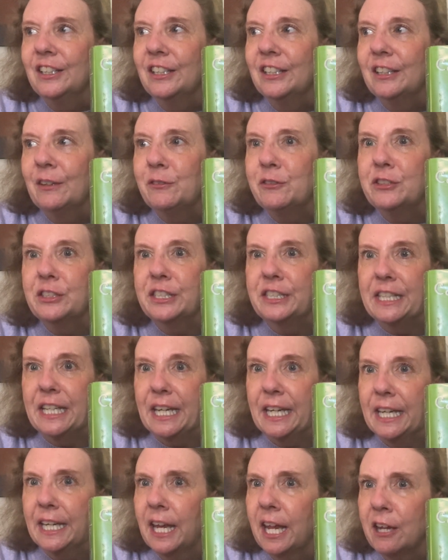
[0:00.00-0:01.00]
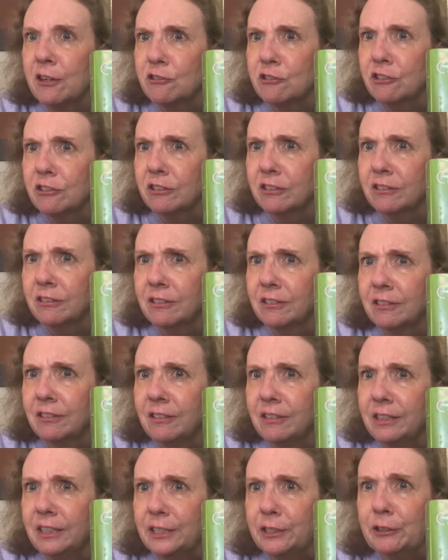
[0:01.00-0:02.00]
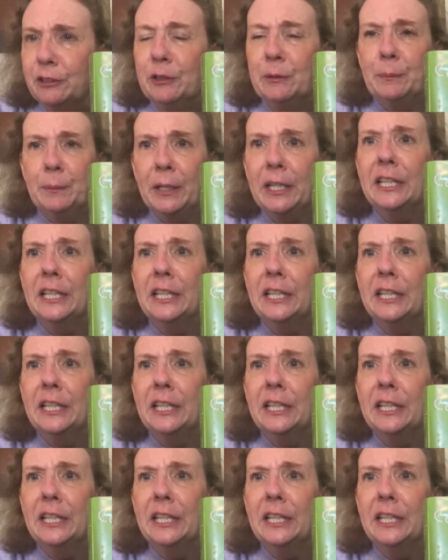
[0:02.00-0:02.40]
was a teenager? Could it be